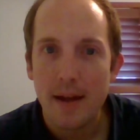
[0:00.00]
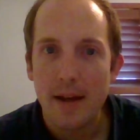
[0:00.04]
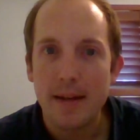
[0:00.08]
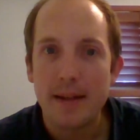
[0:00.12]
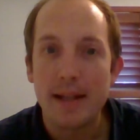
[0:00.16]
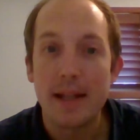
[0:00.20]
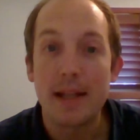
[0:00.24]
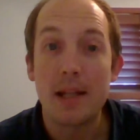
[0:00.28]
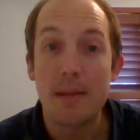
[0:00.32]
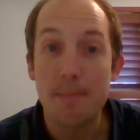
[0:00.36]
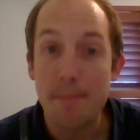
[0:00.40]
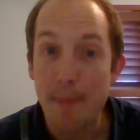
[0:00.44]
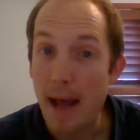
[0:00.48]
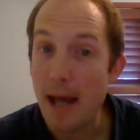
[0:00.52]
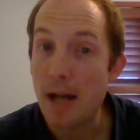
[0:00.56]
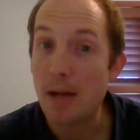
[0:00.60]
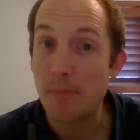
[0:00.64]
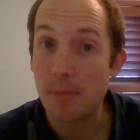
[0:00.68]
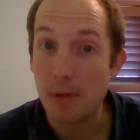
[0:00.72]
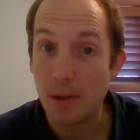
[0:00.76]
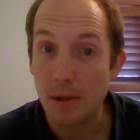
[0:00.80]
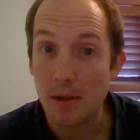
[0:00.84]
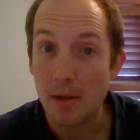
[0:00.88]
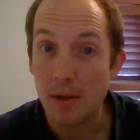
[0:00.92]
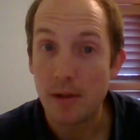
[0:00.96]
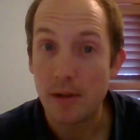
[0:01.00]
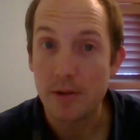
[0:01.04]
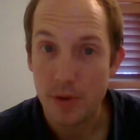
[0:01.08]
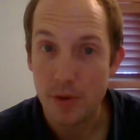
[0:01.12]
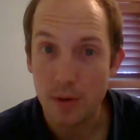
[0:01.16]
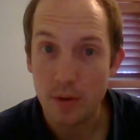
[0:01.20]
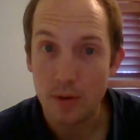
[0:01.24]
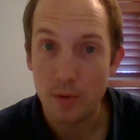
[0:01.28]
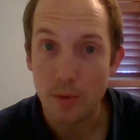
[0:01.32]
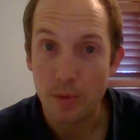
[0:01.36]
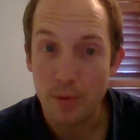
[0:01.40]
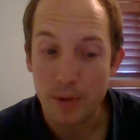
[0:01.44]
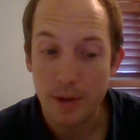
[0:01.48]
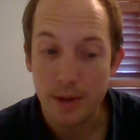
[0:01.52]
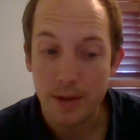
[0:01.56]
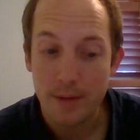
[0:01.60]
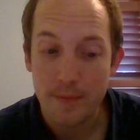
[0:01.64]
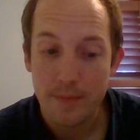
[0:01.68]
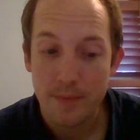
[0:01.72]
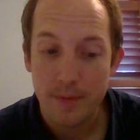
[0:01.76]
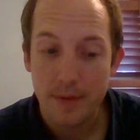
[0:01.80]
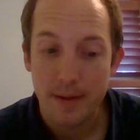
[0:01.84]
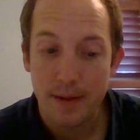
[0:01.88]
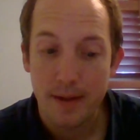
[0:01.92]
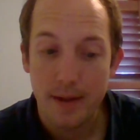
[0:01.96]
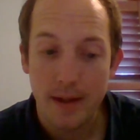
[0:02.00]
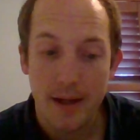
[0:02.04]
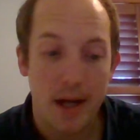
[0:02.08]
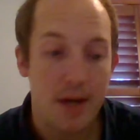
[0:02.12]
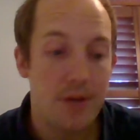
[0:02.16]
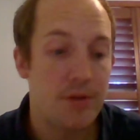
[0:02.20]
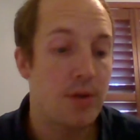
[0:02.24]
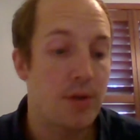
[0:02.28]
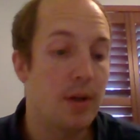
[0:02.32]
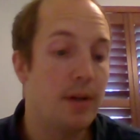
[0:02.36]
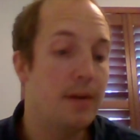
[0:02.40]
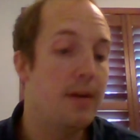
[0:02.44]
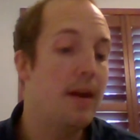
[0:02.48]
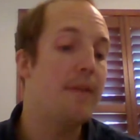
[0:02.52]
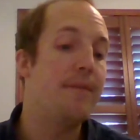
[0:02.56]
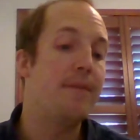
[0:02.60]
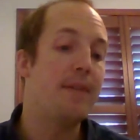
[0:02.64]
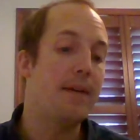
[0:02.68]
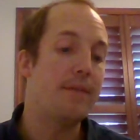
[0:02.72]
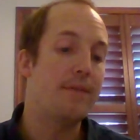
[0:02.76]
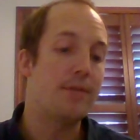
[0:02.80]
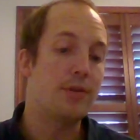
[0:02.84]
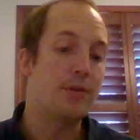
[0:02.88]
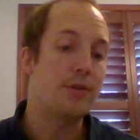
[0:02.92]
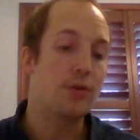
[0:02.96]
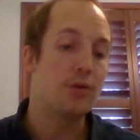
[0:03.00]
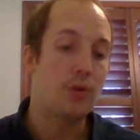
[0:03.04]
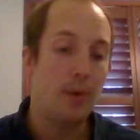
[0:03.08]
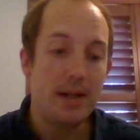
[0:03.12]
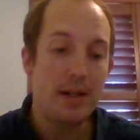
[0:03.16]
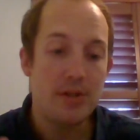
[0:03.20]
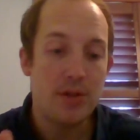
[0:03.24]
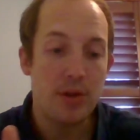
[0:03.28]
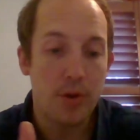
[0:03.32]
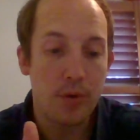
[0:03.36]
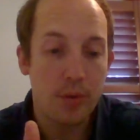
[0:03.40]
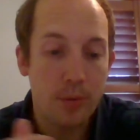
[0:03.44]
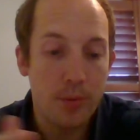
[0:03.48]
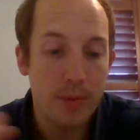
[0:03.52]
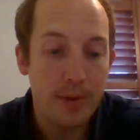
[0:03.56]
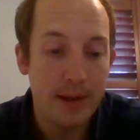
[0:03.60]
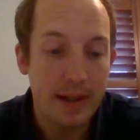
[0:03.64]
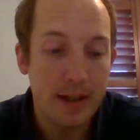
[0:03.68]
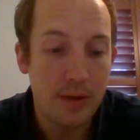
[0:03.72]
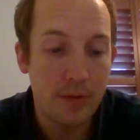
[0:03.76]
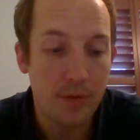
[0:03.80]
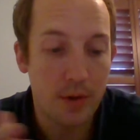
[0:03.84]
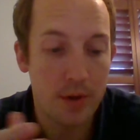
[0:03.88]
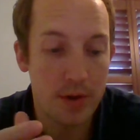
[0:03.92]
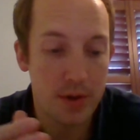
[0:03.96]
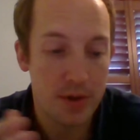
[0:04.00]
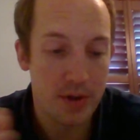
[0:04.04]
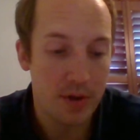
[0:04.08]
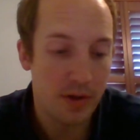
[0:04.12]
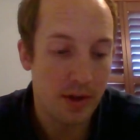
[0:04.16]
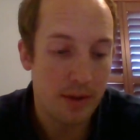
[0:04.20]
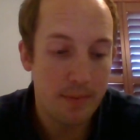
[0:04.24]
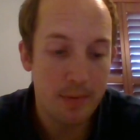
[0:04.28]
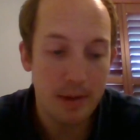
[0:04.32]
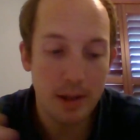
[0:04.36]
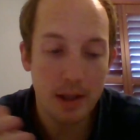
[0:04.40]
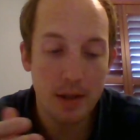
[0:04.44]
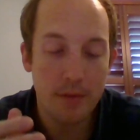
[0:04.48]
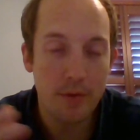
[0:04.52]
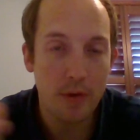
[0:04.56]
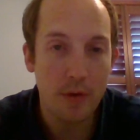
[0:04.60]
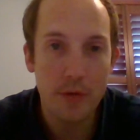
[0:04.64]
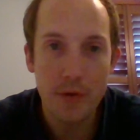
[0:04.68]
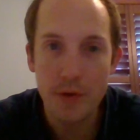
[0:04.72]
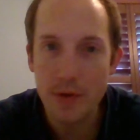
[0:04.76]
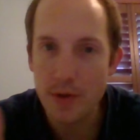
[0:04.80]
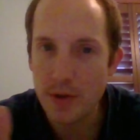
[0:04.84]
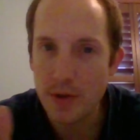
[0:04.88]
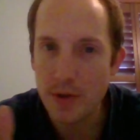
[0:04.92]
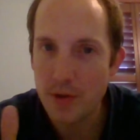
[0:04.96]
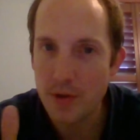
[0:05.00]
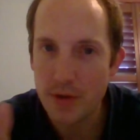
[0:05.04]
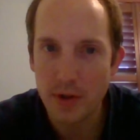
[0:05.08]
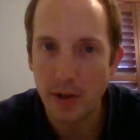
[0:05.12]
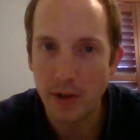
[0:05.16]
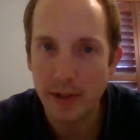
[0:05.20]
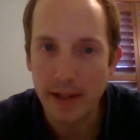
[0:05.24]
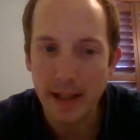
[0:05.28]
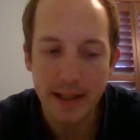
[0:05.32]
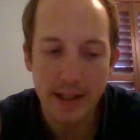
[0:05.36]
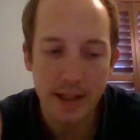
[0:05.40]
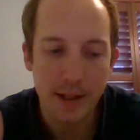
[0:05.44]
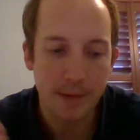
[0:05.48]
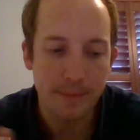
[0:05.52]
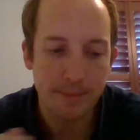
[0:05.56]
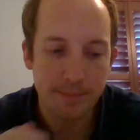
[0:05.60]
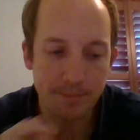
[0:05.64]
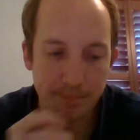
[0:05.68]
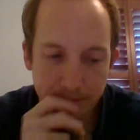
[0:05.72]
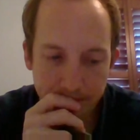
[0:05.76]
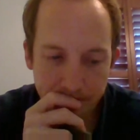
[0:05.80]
that the battle belongs to the Lord. And so if you trace it through these verses, let me give you a few just to look at here.